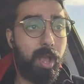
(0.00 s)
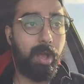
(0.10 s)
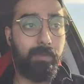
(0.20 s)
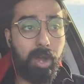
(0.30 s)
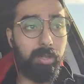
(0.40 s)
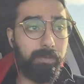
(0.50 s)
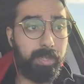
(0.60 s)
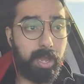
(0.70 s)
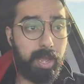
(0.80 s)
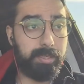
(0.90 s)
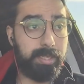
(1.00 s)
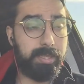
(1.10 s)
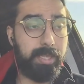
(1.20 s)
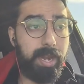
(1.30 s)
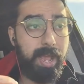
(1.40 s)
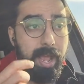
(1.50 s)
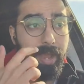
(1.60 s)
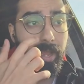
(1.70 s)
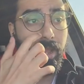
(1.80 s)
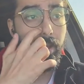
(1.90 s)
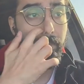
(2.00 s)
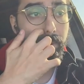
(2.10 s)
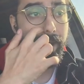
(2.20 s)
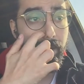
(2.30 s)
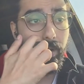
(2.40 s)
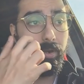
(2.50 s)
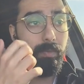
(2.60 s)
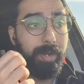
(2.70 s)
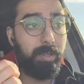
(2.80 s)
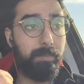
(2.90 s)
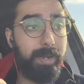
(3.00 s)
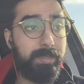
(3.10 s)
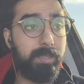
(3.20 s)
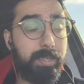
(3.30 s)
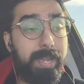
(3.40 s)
of all of the content that I put out on a regular basis,